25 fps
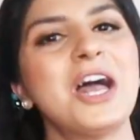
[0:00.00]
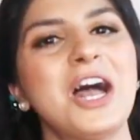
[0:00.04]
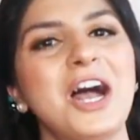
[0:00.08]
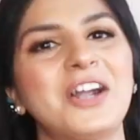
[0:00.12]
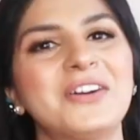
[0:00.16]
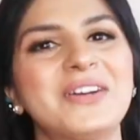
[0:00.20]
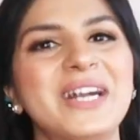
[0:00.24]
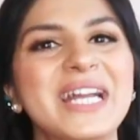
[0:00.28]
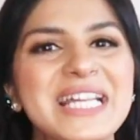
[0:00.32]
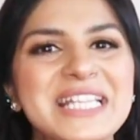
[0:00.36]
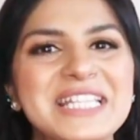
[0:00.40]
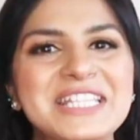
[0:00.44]

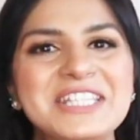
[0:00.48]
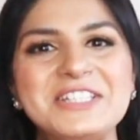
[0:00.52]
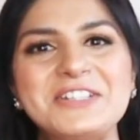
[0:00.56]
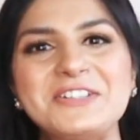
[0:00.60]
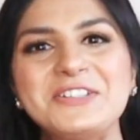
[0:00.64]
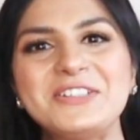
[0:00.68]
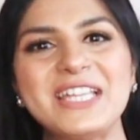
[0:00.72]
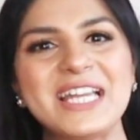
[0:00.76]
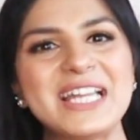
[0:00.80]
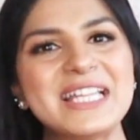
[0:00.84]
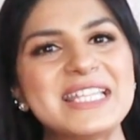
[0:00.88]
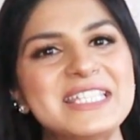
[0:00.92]
Alright,
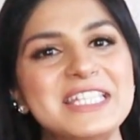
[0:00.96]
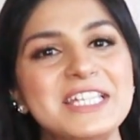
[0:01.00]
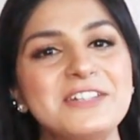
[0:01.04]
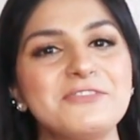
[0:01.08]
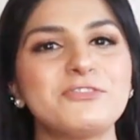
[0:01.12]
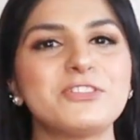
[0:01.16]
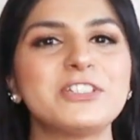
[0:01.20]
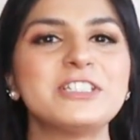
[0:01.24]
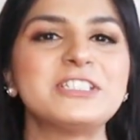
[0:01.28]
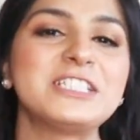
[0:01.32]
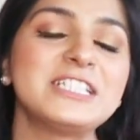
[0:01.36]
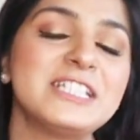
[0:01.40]
so that's
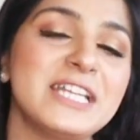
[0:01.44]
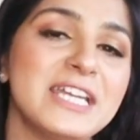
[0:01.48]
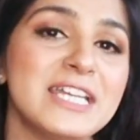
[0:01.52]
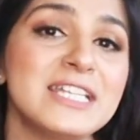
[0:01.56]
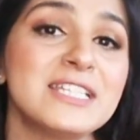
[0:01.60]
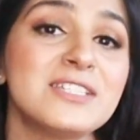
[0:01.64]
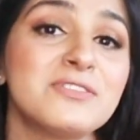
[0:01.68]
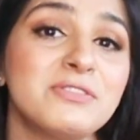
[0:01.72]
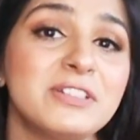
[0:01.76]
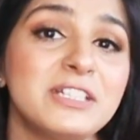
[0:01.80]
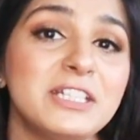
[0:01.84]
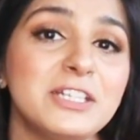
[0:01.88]
it for
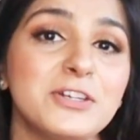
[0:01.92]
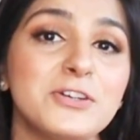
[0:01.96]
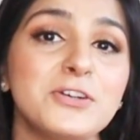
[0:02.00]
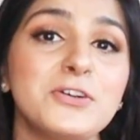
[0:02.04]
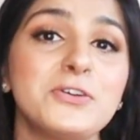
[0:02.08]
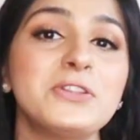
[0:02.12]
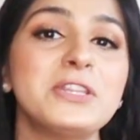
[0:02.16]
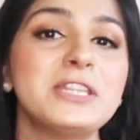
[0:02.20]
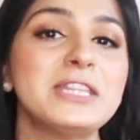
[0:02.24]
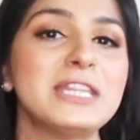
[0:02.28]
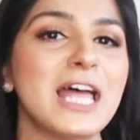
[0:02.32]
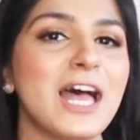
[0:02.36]
today's
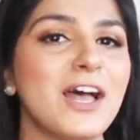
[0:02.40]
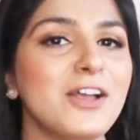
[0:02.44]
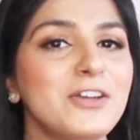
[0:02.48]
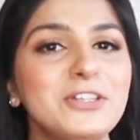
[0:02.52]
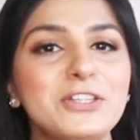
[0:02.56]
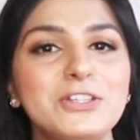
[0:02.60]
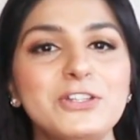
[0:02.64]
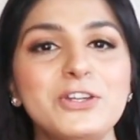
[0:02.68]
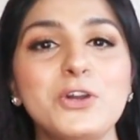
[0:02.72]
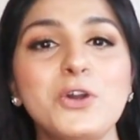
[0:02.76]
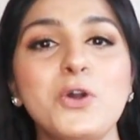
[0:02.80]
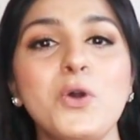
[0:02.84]
video.
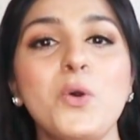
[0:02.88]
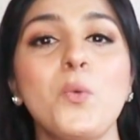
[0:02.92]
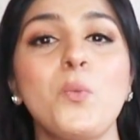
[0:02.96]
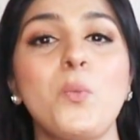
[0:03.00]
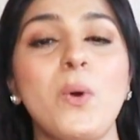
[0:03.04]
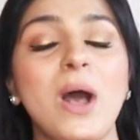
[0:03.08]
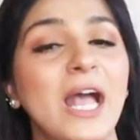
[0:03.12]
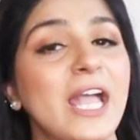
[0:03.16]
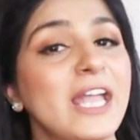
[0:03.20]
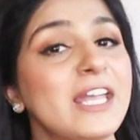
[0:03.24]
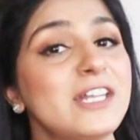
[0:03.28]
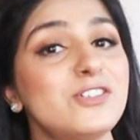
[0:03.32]
Now you know
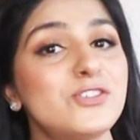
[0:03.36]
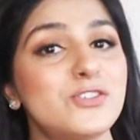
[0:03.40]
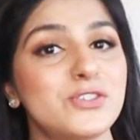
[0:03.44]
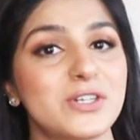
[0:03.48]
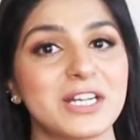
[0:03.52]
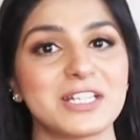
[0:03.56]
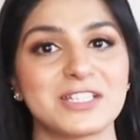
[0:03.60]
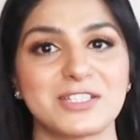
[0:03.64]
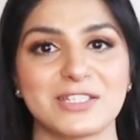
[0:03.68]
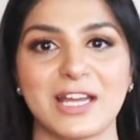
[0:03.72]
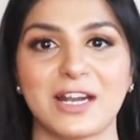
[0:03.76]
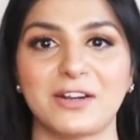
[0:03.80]
why
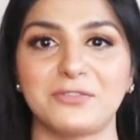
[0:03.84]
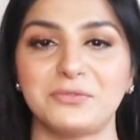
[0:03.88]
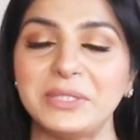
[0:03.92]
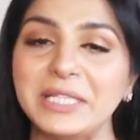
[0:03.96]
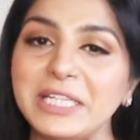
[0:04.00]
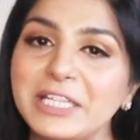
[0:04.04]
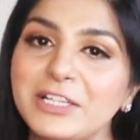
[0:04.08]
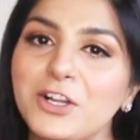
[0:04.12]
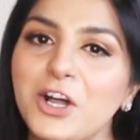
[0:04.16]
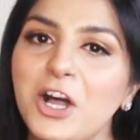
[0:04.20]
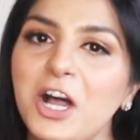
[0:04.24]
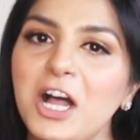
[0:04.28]
drugs are
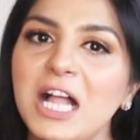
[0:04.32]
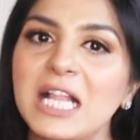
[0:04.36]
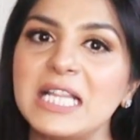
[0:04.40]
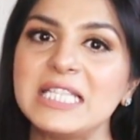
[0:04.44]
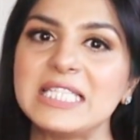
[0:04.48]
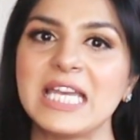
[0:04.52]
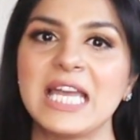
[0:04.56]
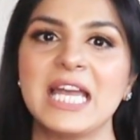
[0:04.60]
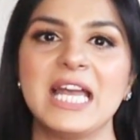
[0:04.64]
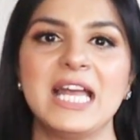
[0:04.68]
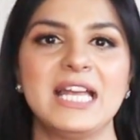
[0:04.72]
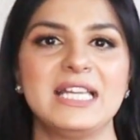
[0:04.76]

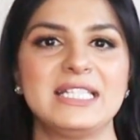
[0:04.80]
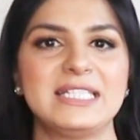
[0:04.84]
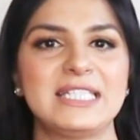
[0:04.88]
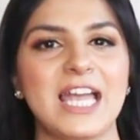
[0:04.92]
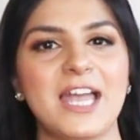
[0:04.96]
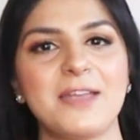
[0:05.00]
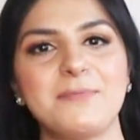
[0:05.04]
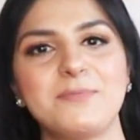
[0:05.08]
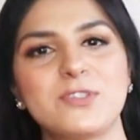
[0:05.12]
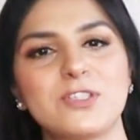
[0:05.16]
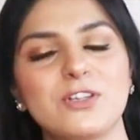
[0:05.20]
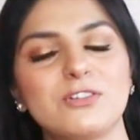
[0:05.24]
recalled,
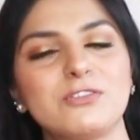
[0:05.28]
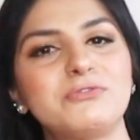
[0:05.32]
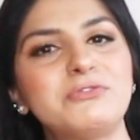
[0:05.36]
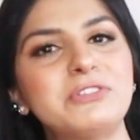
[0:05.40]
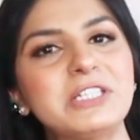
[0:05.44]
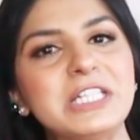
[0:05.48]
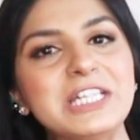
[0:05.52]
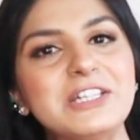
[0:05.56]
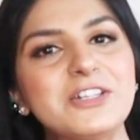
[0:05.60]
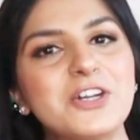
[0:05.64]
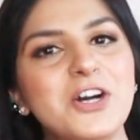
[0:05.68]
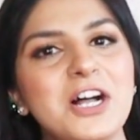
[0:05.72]
types of
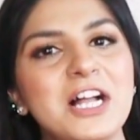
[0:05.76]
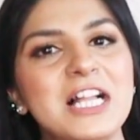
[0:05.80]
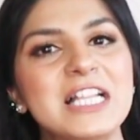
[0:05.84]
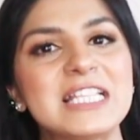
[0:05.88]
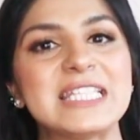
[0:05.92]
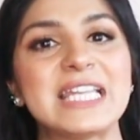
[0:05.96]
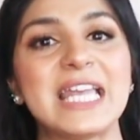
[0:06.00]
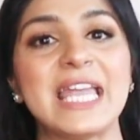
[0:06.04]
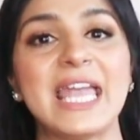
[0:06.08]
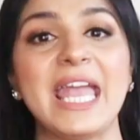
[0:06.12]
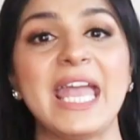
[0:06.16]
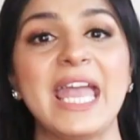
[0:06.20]

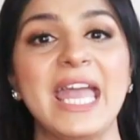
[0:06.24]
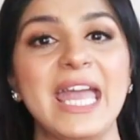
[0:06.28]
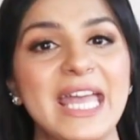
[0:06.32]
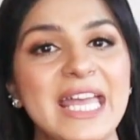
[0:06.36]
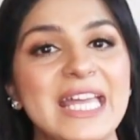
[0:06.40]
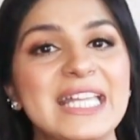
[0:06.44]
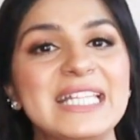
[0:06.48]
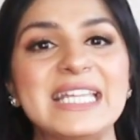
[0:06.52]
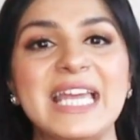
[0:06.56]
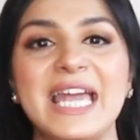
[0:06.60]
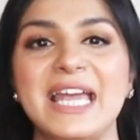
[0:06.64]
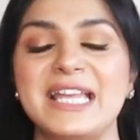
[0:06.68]
recalls,
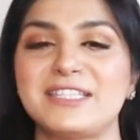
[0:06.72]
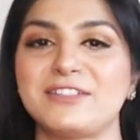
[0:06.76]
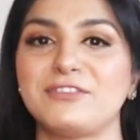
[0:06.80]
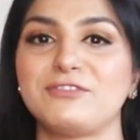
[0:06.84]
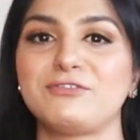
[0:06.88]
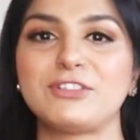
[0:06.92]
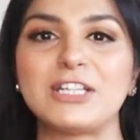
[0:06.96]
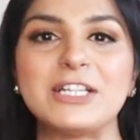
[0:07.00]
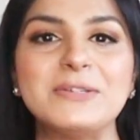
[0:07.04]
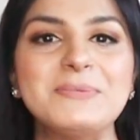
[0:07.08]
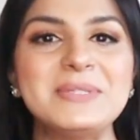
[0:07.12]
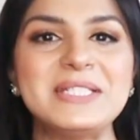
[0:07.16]
and as a
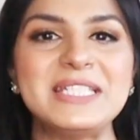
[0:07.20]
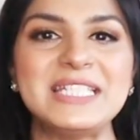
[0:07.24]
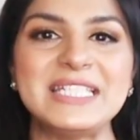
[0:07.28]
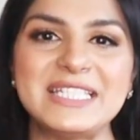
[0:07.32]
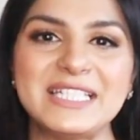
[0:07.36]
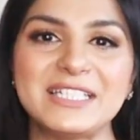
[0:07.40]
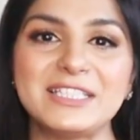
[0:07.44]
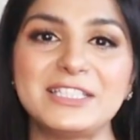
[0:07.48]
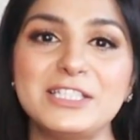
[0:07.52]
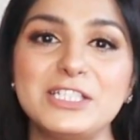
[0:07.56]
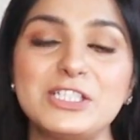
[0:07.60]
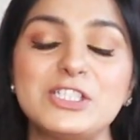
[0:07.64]
pharmacy
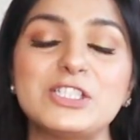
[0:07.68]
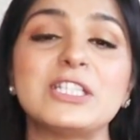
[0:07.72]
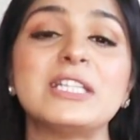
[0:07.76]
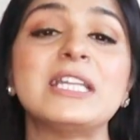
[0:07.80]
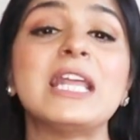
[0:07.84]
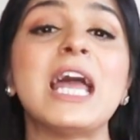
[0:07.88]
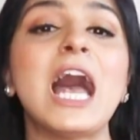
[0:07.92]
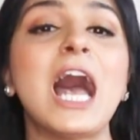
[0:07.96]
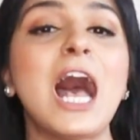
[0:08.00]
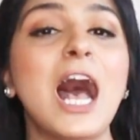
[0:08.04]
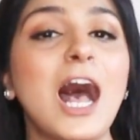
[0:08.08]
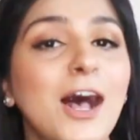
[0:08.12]
technician,
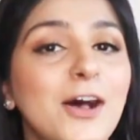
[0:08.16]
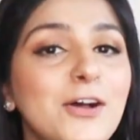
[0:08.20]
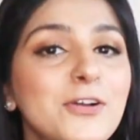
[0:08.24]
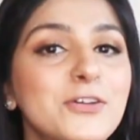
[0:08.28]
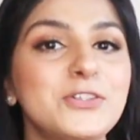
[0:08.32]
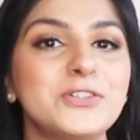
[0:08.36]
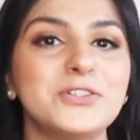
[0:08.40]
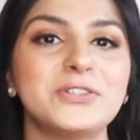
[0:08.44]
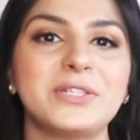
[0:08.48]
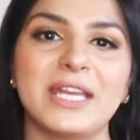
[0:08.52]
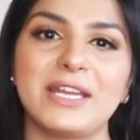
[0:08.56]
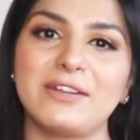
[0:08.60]
how
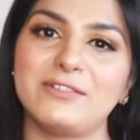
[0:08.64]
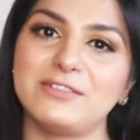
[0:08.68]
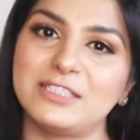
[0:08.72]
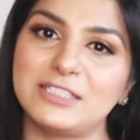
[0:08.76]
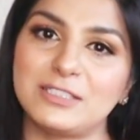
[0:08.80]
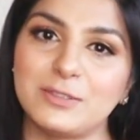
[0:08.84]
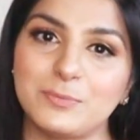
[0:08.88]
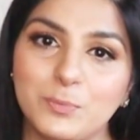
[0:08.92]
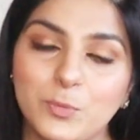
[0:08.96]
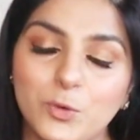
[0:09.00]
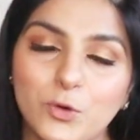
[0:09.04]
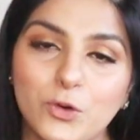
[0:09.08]
you can
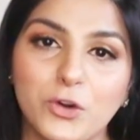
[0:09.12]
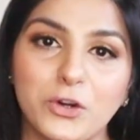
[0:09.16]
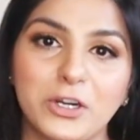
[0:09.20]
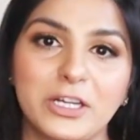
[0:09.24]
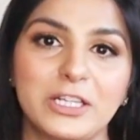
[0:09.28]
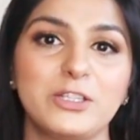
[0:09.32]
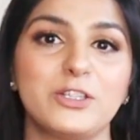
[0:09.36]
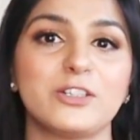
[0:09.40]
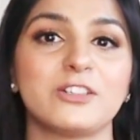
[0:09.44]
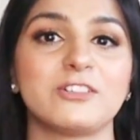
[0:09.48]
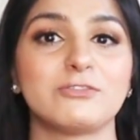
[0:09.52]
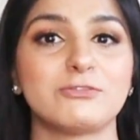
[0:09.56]

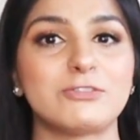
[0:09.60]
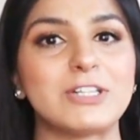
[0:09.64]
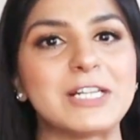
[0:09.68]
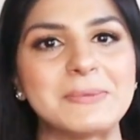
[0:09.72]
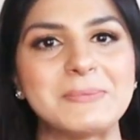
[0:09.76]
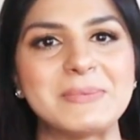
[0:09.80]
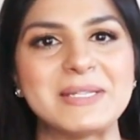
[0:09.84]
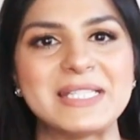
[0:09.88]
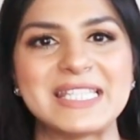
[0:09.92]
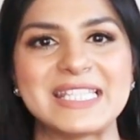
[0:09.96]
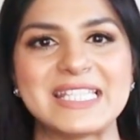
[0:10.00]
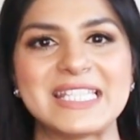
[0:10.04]
support your
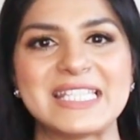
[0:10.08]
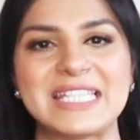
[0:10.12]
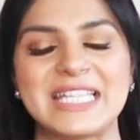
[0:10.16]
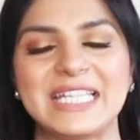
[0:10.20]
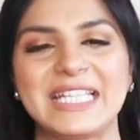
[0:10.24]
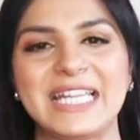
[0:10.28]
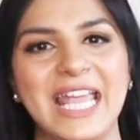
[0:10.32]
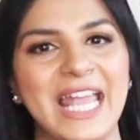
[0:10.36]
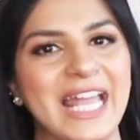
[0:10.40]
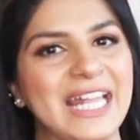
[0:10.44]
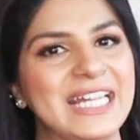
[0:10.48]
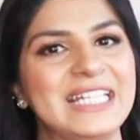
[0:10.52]
pharmacist
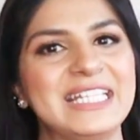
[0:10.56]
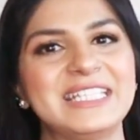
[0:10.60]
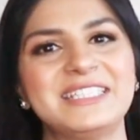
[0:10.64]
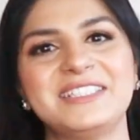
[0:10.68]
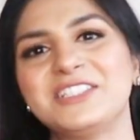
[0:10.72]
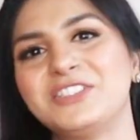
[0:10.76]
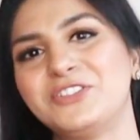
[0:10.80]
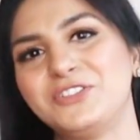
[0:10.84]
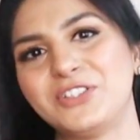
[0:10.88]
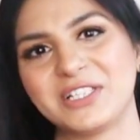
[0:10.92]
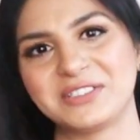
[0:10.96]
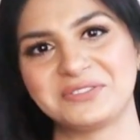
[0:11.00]
in handling
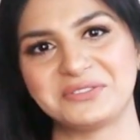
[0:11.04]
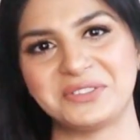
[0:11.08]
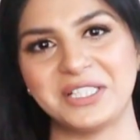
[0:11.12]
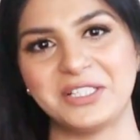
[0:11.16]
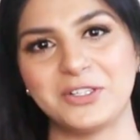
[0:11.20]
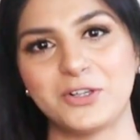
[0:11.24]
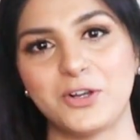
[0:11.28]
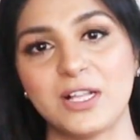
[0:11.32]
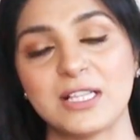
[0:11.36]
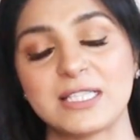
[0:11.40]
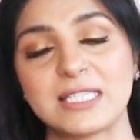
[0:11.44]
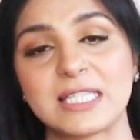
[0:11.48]
the drug
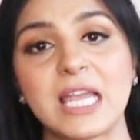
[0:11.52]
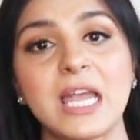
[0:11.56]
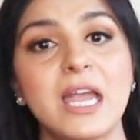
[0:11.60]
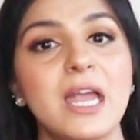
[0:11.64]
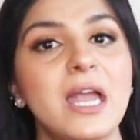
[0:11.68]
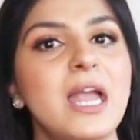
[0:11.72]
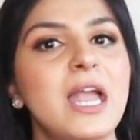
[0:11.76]
recalls.